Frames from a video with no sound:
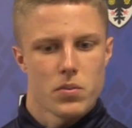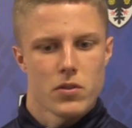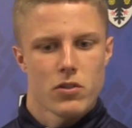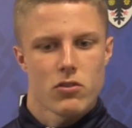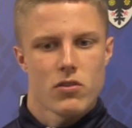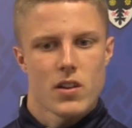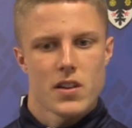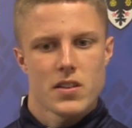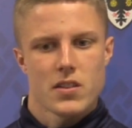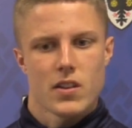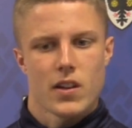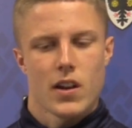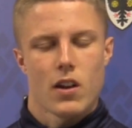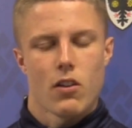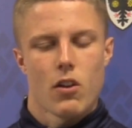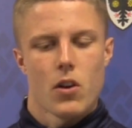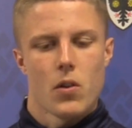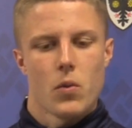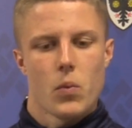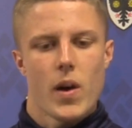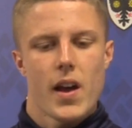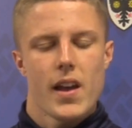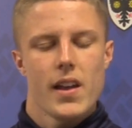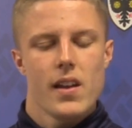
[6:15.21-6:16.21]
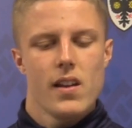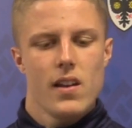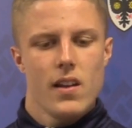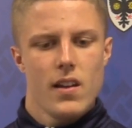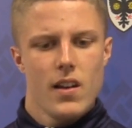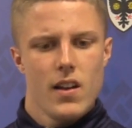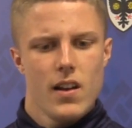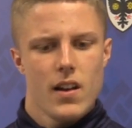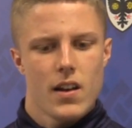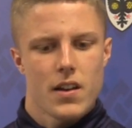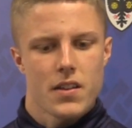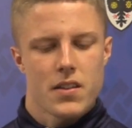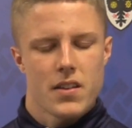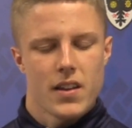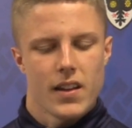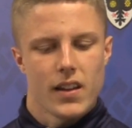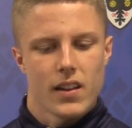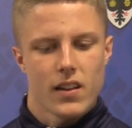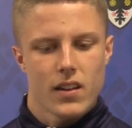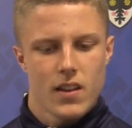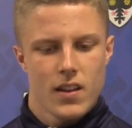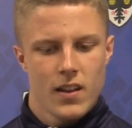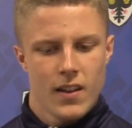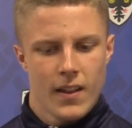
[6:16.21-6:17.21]
progress in our own way. I
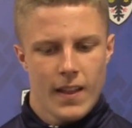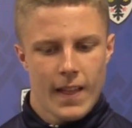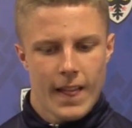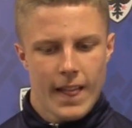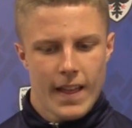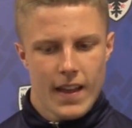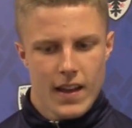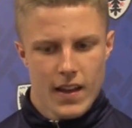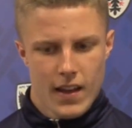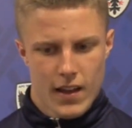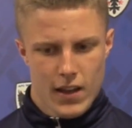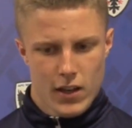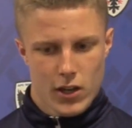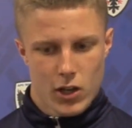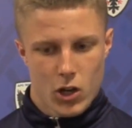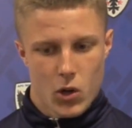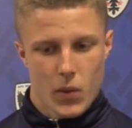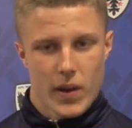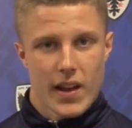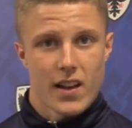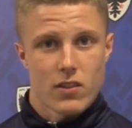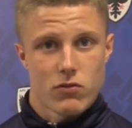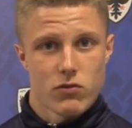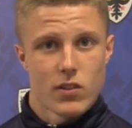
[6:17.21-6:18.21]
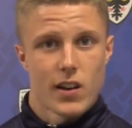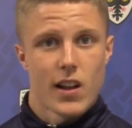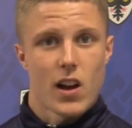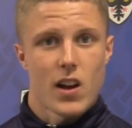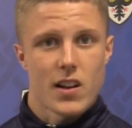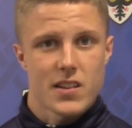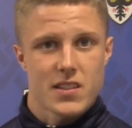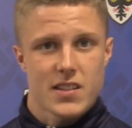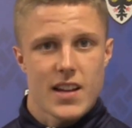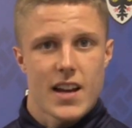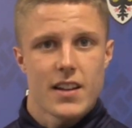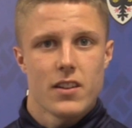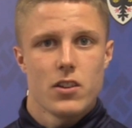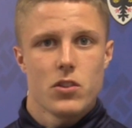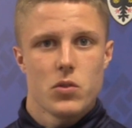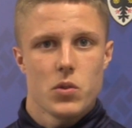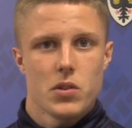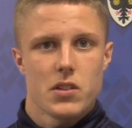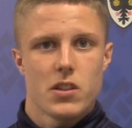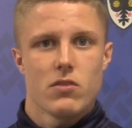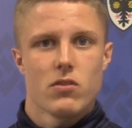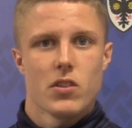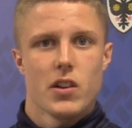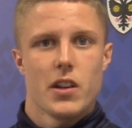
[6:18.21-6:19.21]
think, you know, he has really high standards,
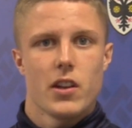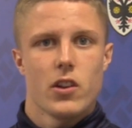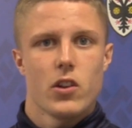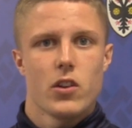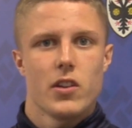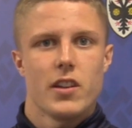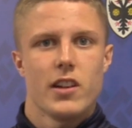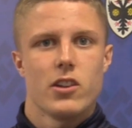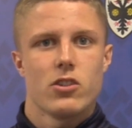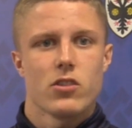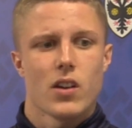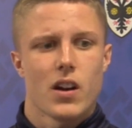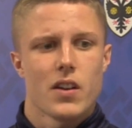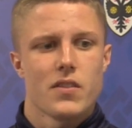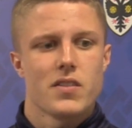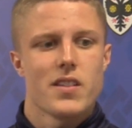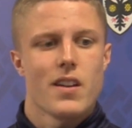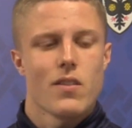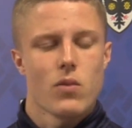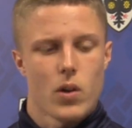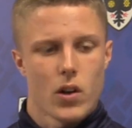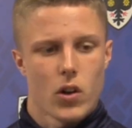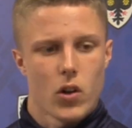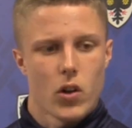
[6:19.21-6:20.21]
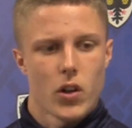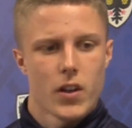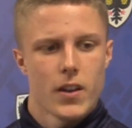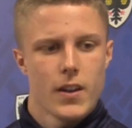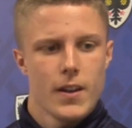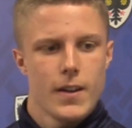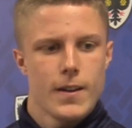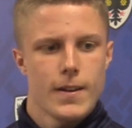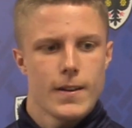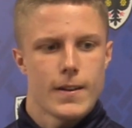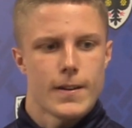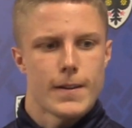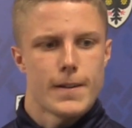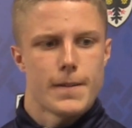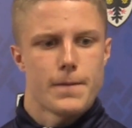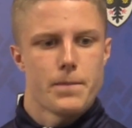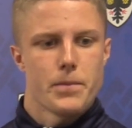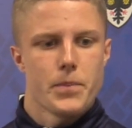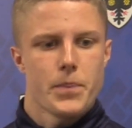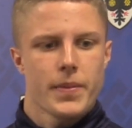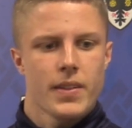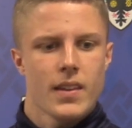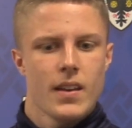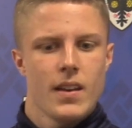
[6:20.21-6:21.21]
which is really good. He drives everyone
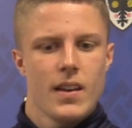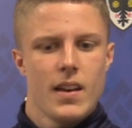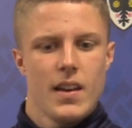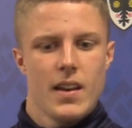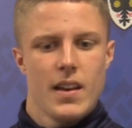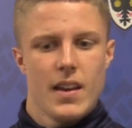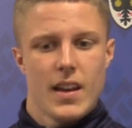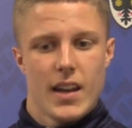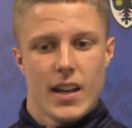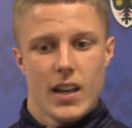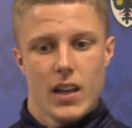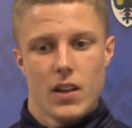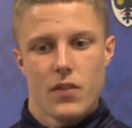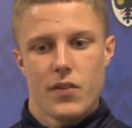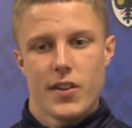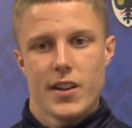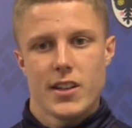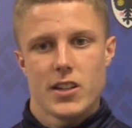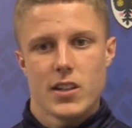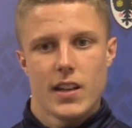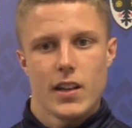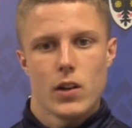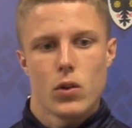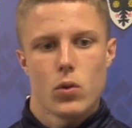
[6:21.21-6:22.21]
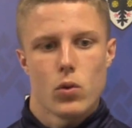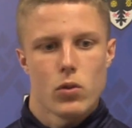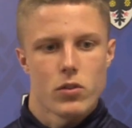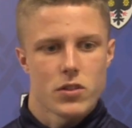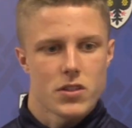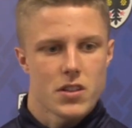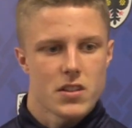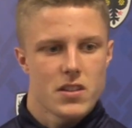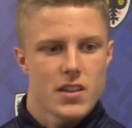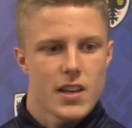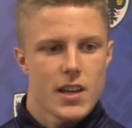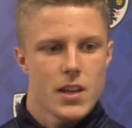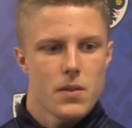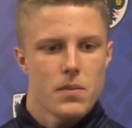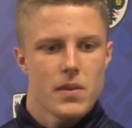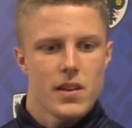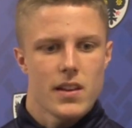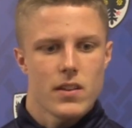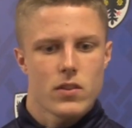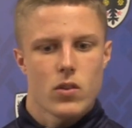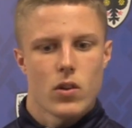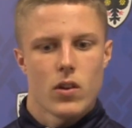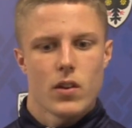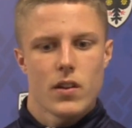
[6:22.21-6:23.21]
on individually or as a team.
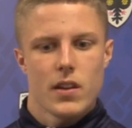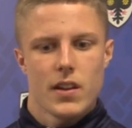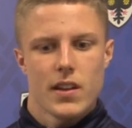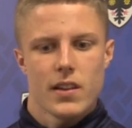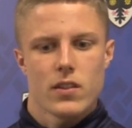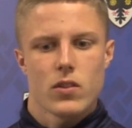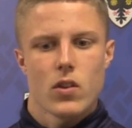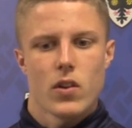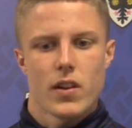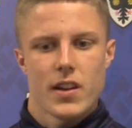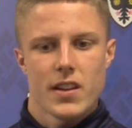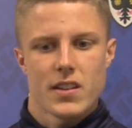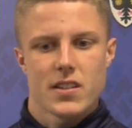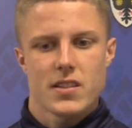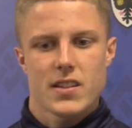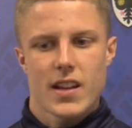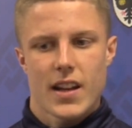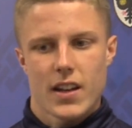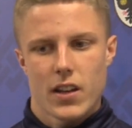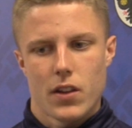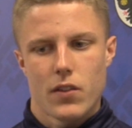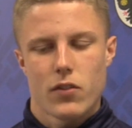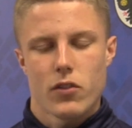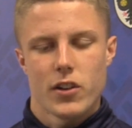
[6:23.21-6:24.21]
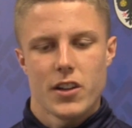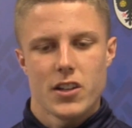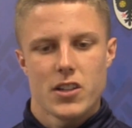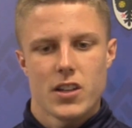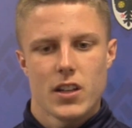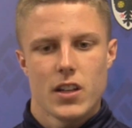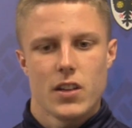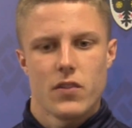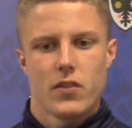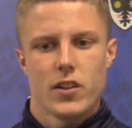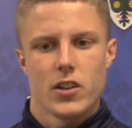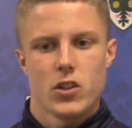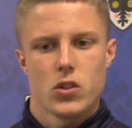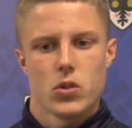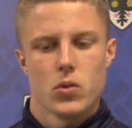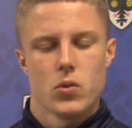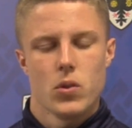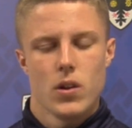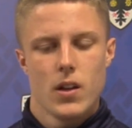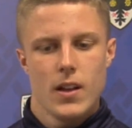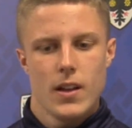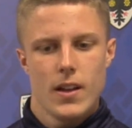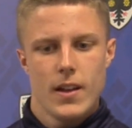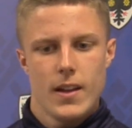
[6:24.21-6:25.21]
He's got his standards for each individual.
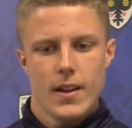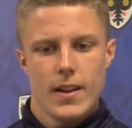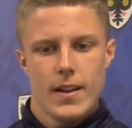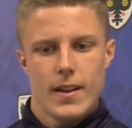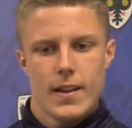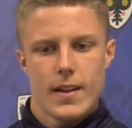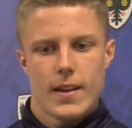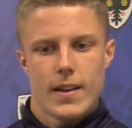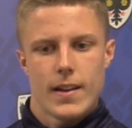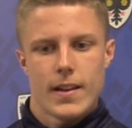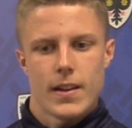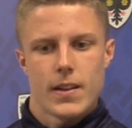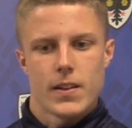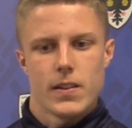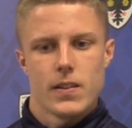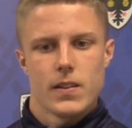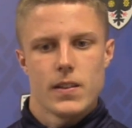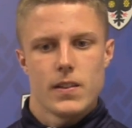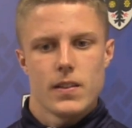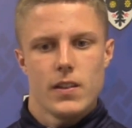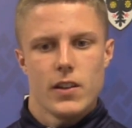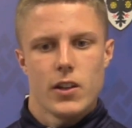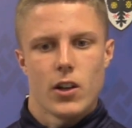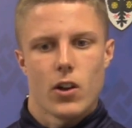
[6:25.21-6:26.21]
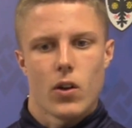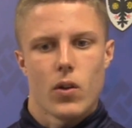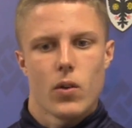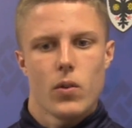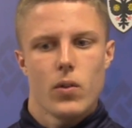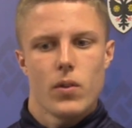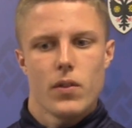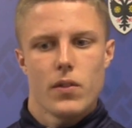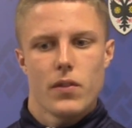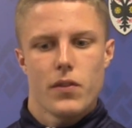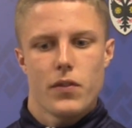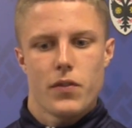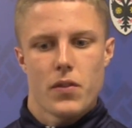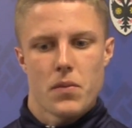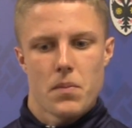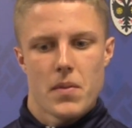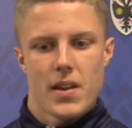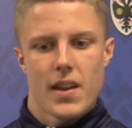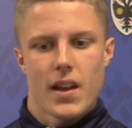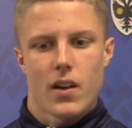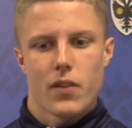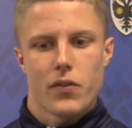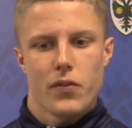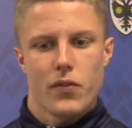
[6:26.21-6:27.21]
And, you know, for
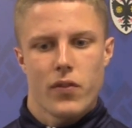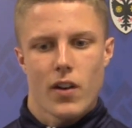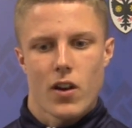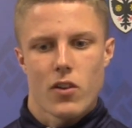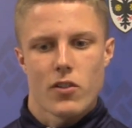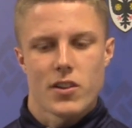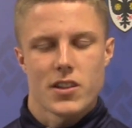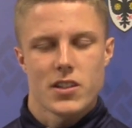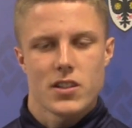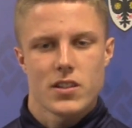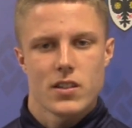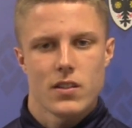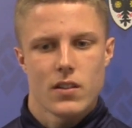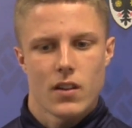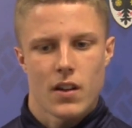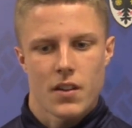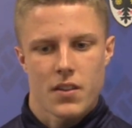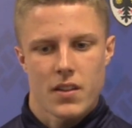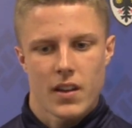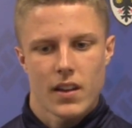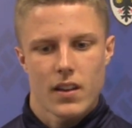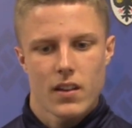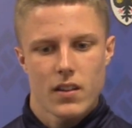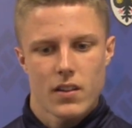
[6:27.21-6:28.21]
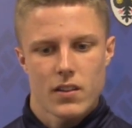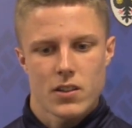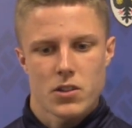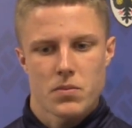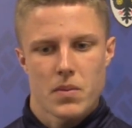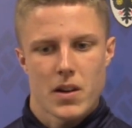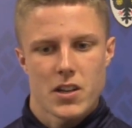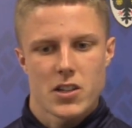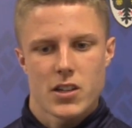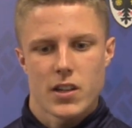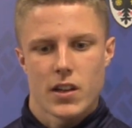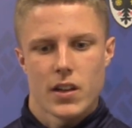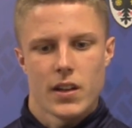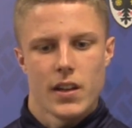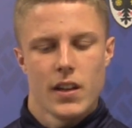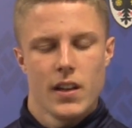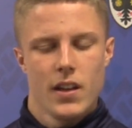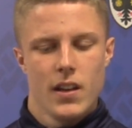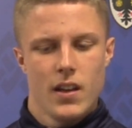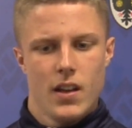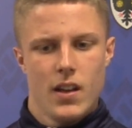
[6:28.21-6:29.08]
me, I've flourished, I think, especially